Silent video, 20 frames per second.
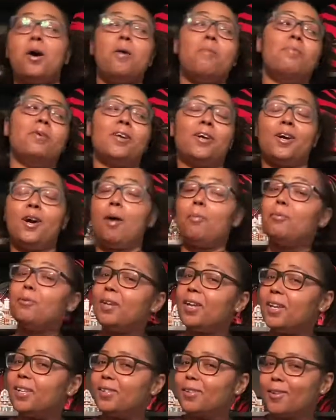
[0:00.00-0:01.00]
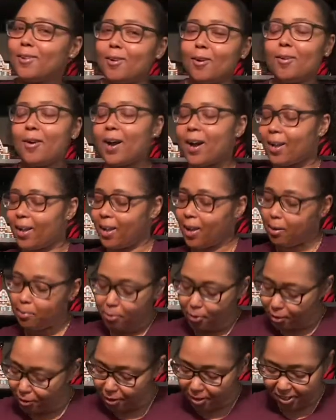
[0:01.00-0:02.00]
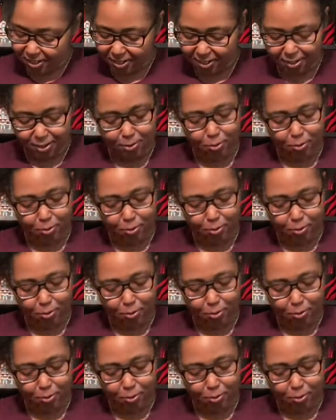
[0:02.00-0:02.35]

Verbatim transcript: but a couple days ago, I came across this